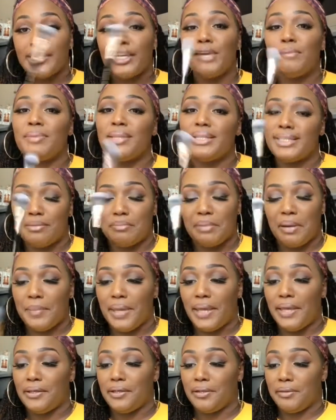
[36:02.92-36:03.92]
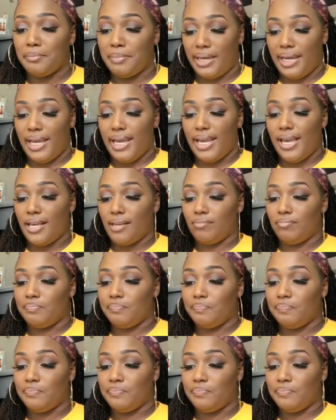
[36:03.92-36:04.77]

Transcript: I keep this in my makeup bag.